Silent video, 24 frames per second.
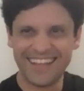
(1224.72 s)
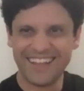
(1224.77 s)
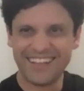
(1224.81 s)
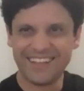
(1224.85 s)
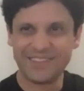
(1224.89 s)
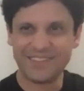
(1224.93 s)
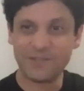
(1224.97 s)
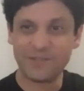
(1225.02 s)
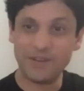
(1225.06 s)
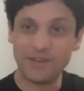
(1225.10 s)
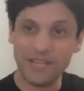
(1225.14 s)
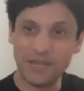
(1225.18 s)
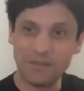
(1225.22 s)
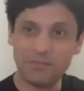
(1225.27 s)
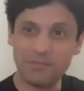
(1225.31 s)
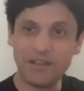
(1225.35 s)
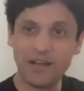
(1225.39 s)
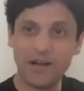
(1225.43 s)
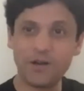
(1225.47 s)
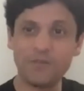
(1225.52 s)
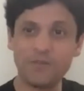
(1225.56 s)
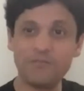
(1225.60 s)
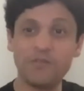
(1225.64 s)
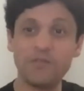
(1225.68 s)
So deep
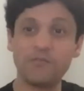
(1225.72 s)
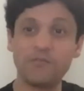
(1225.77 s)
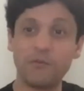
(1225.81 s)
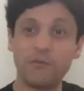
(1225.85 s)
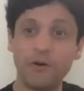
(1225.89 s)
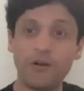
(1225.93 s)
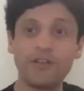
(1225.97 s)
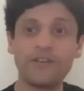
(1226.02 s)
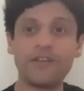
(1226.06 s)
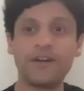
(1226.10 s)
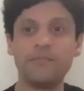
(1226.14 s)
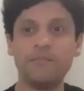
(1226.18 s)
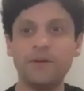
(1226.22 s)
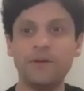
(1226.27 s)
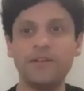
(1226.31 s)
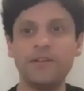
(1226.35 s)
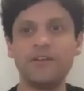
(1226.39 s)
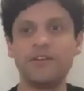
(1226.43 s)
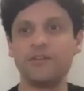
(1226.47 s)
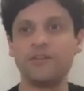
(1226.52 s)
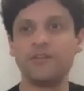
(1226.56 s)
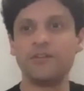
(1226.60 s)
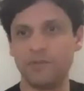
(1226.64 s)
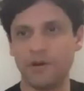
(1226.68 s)
down, we want our mirror
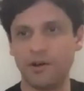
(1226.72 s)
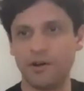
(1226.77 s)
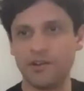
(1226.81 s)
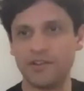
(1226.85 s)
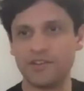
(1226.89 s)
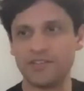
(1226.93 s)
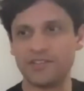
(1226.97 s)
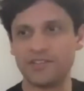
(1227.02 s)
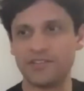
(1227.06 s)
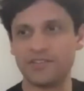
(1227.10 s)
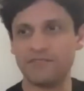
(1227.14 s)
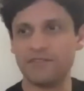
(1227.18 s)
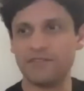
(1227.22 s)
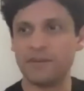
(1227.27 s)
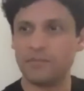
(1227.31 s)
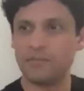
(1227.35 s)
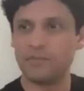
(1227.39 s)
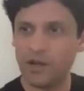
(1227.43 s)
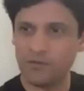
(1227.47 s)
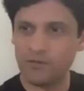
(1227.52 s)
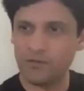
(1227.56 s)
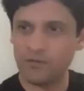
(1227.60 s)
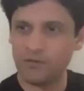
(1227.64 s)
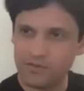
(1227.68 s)
to be polished. Deep
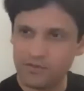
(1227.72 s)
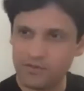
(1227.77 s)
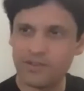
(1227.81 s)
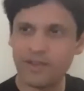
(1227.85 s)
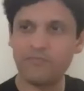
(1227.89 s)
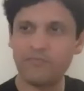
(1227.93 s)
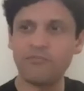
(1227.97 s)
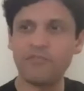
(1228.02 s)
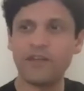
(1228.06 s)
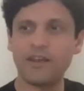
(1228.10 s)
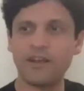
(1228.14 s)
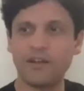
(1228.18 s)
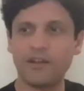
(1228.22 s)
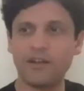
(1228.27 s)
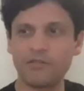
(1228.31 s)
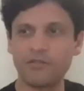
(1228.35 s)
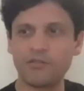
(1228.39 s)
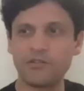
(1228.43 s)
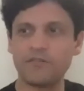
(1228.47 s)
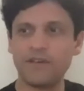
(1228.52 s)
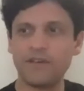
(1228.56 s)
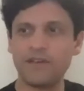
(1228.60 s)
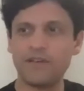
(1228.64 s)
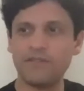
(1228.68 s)
down, you know, somewhere along
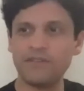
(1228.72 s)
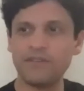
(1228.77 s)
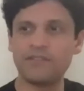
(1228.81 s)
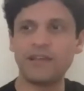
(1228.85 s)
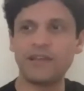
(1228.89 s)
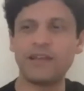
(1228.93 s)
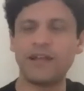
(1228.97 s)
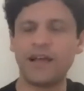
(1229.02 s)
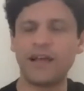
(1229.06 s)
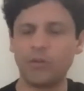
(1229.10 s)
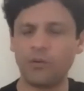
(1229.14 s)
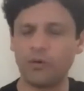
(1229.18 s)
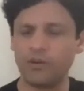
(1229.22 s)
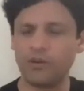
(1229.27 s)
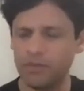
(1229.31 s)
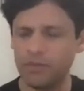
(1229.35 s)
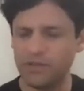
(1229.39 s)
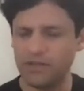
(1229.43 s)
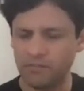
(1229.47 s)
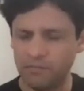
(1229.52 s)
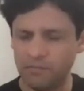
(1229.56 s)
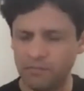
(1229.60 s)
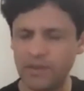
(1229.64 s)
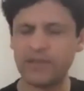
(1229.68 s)
the way, we said, I want to be
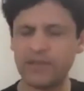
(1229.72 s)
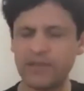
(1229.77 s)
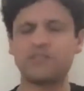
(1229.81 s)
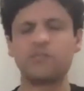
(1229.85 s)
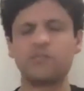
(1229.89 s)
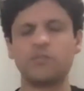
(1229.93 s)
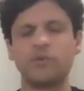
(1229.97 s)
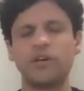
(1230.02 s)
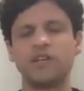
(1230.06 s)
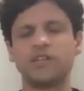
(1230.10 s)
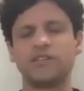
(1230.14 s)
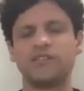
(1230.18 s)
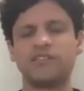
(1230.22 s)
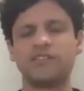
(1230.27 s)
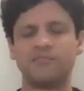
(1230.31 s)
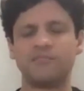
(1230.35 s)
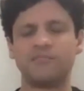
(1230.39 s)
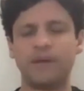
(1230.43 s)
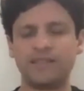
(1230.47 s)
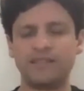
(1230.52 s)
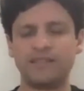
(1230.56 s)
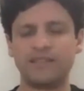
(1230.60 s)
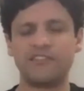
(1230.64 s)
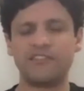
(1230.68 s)
the best version of
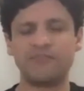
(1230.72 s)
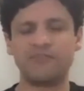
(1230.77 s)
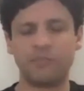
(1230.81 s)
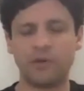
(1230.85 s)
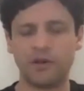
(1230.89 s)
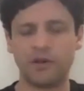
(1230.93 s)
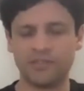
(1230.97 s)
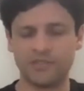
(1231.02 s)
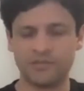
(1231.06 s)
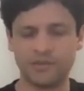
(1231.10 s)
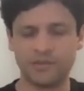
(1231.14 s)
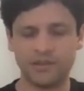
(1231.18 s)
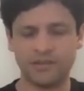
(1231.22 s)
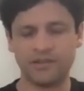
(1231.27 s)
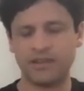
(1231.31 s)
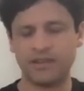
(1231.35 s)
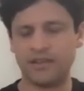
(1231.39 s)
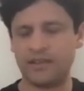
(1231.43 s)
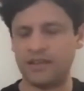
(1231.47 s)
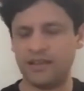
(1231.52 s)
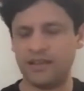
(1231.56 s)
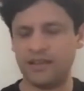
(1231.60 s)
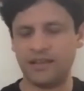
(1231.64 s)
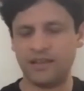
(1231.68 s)
myself possible.
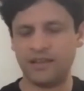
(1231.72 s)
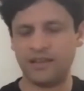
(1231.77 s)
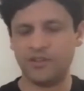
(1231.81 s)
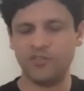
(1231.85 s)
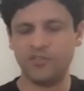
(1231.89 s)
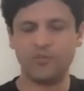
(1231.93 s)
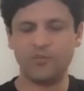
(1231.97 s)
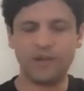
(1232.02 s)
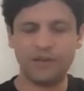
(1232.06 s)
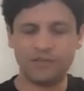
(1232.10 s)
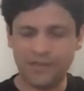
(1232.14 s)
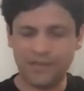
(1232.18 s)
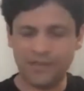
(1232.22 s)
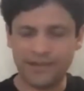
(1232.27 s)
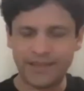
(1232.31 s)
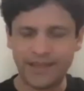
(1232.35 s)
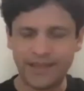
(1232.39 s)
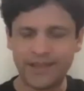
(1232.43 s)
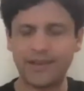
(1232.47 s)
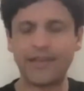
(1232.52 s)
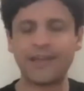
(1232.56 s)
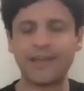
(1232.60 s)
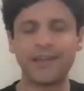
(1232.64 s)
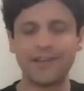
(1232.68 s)
You may have said
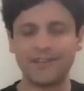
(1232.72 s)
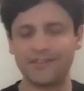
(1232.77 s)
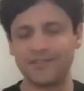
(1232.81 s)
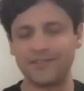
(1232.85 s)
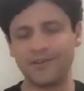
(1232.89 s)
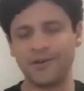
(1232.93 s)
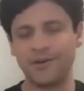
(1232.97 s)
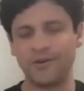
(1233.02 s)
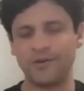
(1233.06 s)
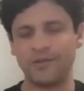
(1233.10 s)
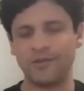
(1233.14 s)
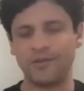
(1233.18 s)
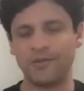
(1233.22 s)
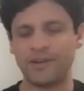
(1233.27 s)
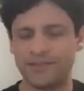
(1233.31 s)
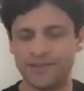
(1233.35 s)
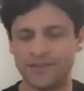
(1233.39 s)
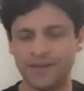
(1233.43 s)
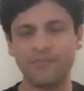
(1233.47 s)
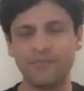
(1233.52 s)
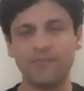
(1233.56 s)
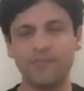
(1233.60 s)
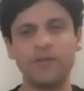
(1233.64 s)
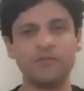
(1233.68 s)
that decades ago, but
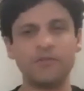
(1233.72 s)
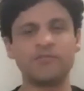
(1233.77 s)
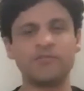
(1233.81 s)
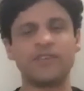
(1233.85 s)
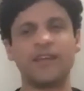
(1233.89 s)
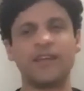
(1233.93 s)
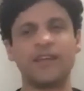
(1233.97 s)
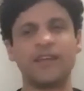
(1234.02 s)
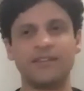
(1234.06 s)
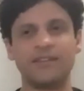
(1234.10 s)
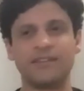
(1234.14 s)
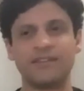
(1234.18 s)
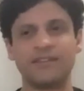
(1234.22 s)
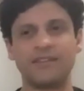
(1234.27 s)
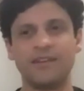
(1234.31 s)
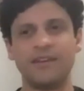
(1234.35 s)
somewhere you said it.